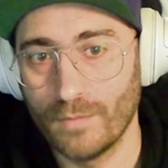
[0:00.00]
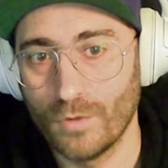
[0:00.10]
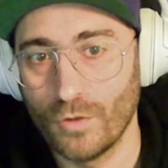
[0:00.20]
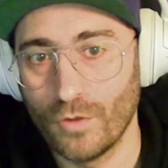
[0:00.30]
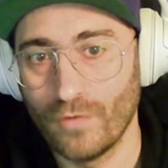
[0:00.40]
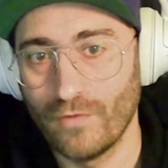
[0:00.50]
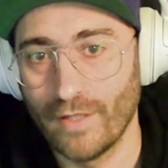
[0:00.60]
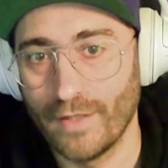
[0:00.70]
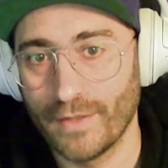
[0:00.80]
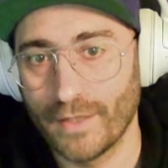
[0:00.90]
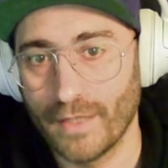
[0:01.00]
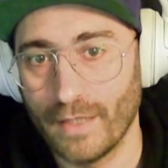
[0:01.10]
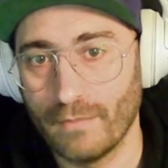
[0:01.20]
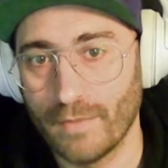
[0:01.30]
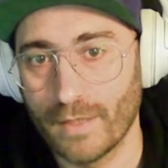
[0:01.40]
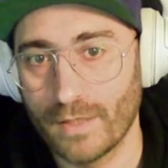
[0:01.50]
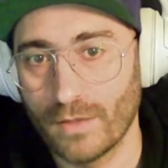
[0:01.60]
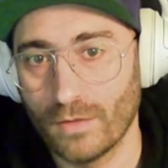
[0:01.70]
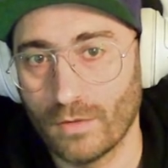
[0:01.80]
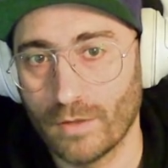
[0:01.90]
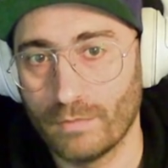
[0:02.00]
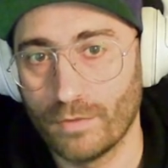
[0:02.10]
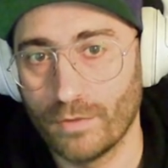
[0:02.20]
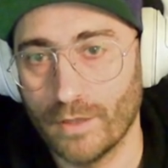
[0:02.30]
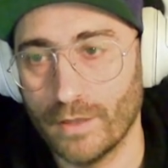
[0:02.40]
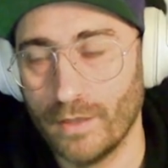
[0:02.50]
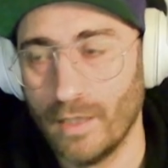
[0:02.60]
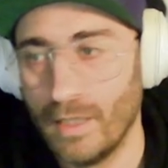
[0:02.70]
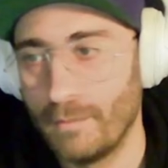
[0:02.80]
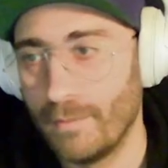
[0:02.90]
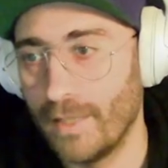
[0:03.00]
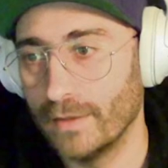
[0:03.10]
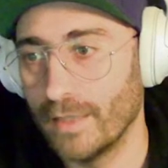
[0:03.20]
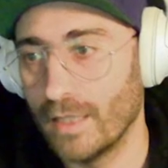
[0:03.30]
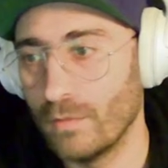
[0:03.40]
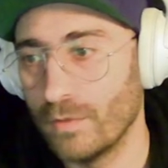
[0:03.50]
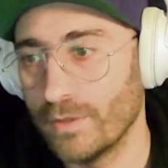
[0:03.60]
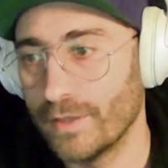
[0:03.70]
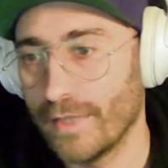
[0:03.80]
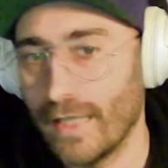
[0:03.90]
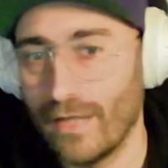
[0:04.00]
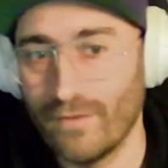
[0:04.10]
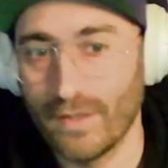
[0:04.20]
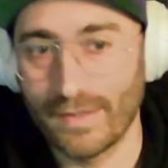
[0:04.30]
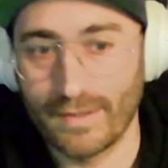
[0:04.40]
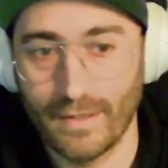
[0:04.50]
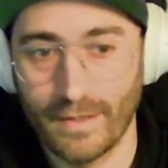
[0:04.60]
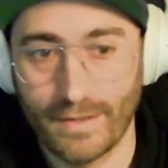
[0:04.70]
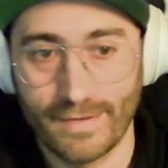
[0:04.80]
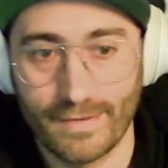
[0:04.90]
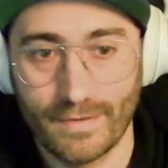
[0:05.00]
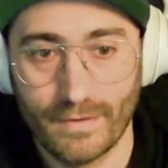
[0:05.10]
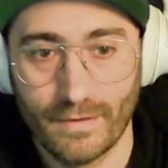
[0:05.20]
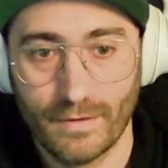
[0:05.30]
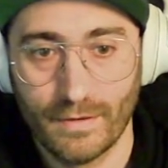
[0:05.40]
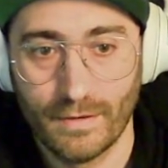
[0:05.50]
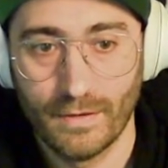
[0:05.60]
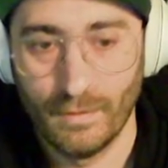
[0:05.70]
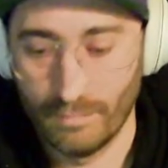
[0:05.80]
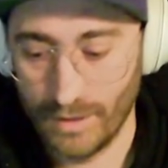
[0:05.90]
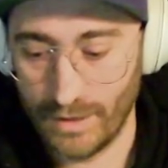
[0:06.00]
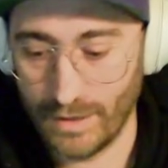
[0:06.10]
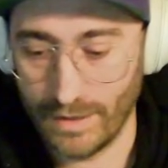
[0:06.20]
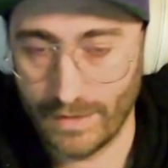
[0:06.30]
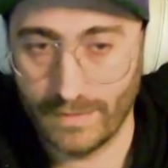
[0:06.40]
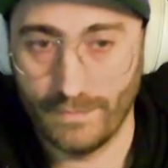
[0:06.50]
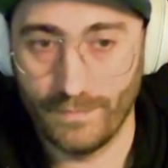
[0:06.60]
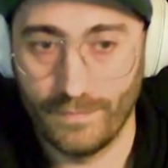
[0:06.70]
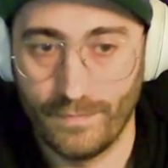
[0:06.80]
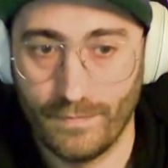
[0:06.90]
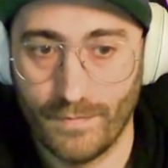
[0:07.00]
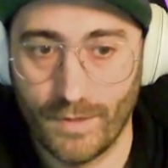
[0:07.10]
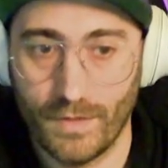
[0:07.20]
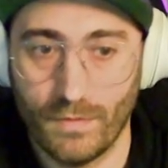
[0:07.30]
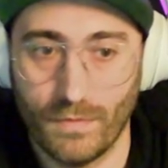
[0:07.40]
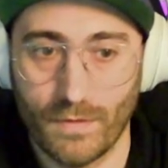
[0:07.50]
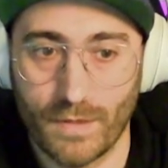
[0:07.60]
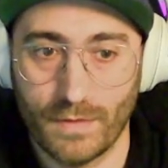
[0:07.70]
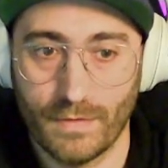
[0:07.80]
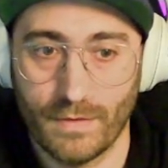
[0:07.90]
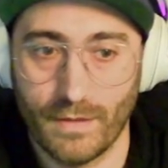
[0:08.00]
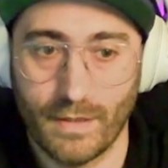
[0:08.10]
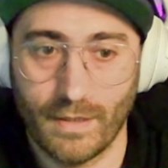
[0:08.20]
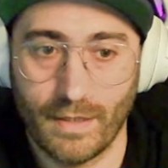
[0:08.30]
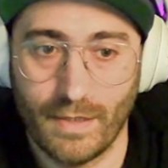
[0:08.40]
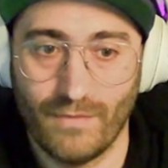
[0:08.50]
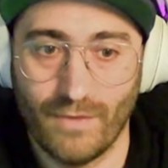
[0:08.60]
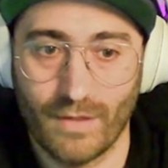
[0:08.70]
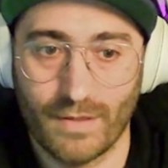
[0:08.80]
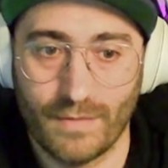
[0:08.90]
move and the game is no longer broken. But I wanted canvas, guys. Please use the canvas